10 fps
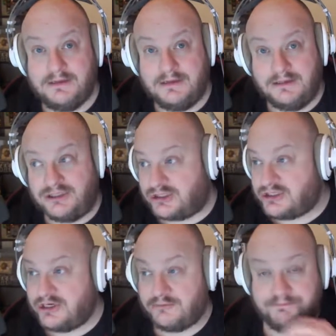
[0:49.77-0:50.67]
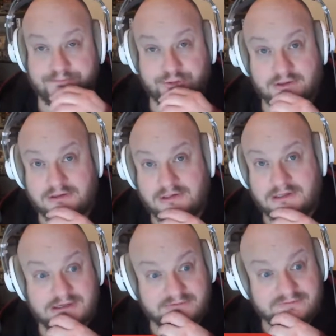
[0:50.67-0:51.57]
Just put
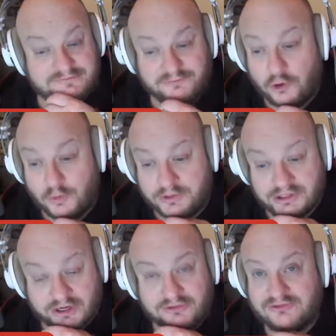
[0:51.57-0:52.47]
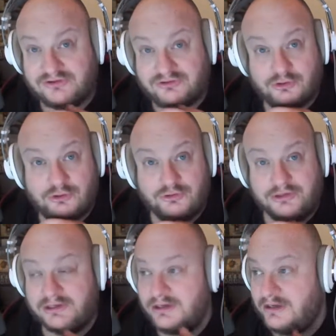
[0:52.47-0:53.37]
Forward Unto
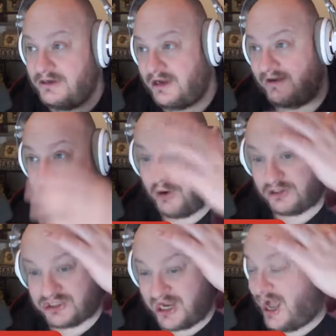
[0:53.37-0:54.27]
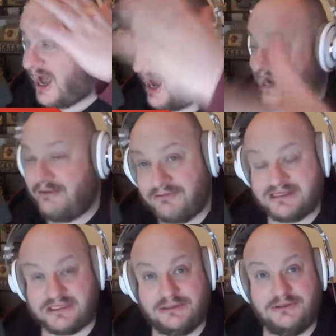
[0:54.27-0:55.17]
Dawn and watch a high
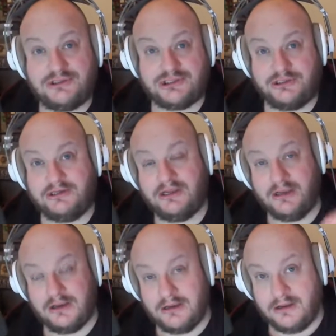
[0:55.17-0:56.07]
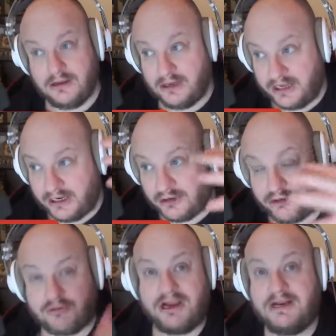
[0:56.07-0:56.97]
resolution
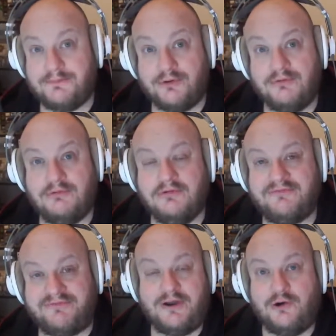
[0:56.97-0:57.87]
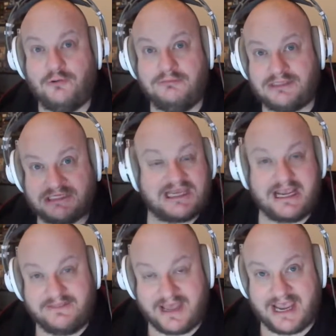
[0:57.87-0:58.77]
incredible film set
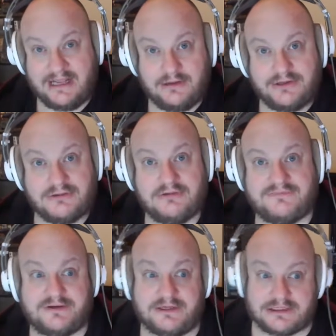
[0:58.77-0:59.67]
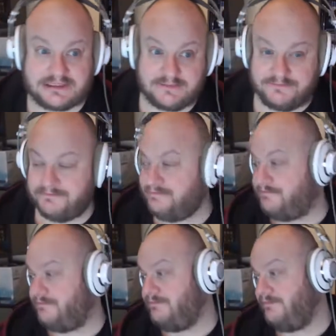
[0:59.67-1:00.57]
in the Halo universe.
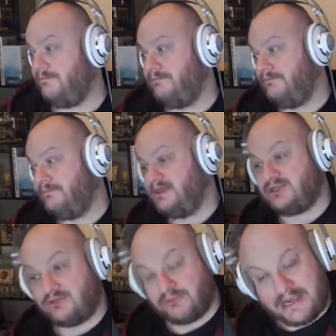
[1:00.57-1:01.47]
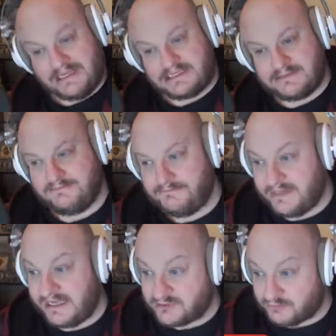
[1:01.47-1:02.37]
It's great.
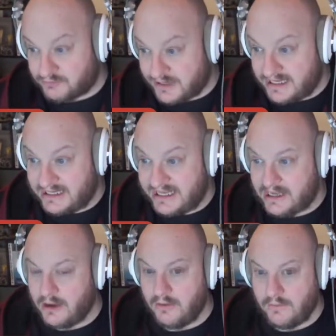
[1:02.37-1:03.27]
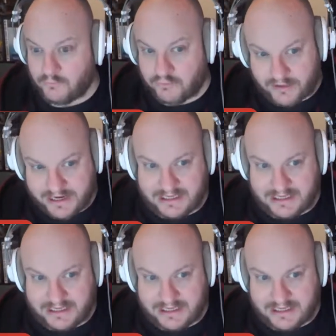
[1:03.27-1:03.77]
It's really, really